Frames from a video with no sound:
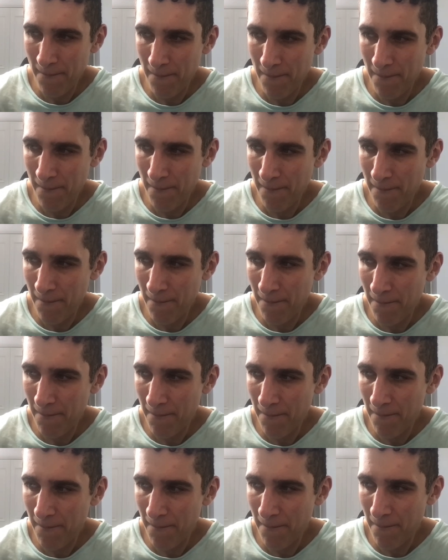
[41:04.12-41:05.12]

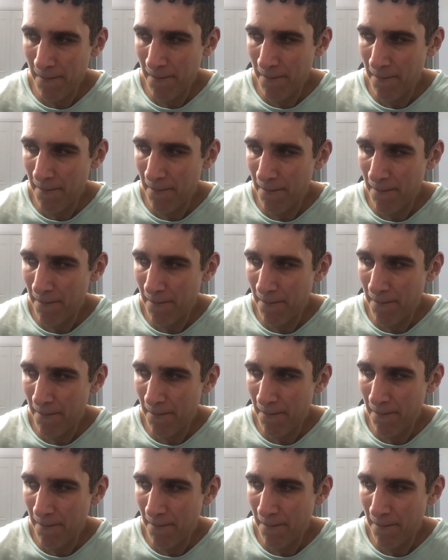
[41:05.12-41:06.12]

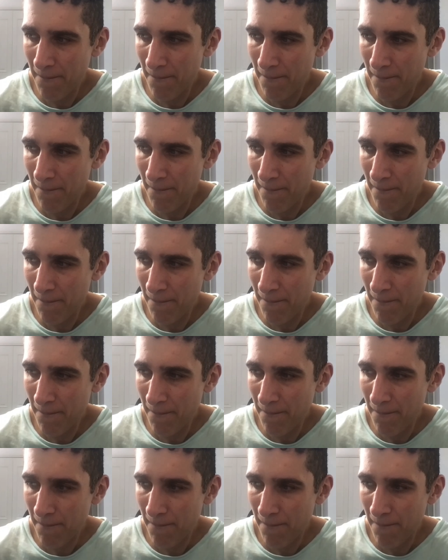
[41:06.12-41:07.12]

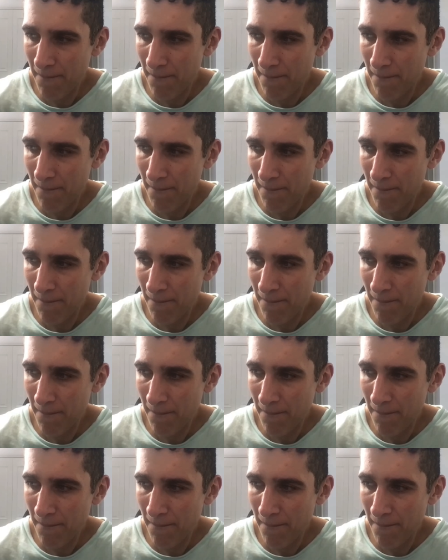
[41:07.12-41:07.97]
[no speech]